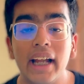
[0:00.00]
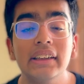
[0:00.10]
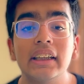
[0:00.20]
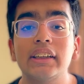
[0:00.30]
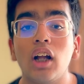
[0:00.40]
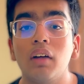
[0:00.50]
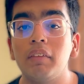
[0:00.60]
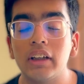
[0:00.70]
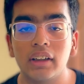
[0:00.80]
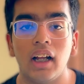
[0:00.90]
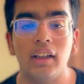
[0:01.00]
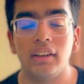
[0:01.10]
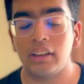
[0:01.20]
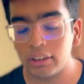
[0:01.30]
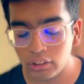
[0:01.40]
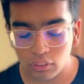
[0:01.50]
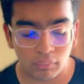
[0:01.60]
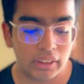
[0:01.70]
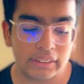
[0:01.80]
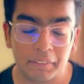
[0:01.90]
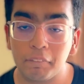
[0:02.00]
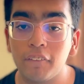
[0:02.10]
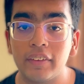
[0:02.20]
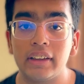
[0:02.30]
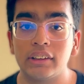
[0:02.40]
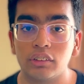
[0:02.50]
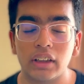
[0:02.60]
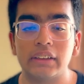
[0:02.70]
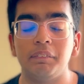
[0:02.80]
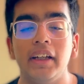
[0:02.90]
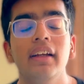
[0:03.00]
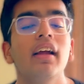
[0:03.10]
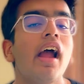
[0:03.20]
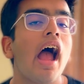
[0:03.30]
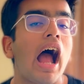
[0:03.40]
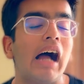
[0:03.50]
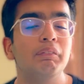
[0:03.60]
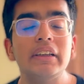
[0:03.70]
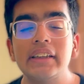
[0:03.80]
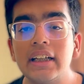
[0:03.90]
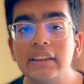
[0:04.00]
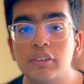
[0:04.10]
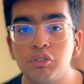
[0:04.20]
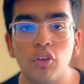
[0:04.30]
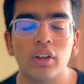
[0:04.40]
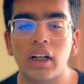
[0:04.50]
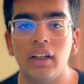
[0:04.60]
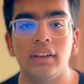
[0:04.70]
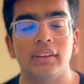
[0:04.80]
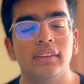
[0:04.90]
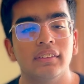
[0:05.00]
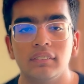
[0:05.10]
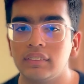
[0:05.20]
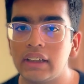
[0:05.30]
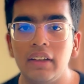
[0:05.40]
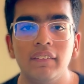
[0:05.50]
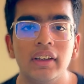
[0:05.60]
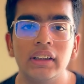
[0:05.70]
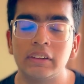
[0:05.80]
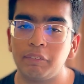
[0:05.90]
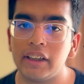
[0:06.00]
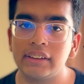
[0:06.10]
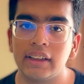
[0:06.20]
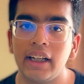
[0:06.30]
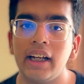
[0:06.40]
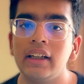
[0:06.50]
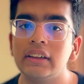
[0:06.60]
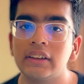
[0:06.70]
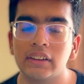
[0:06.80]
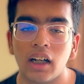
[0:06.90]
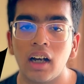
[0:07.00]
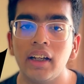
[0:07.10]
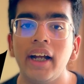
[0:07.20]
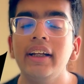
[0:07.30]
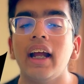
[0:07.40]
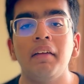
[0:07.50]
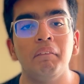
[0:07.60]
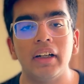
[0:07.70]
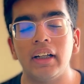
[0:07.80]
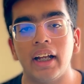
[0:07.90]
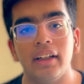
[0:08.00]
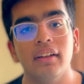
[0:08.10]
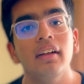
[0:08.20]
Next, let's talk about the color. Now, you don't want to skip over this, trust me. Apple sells 4 colors: silver, space gray, starlight, and midnight.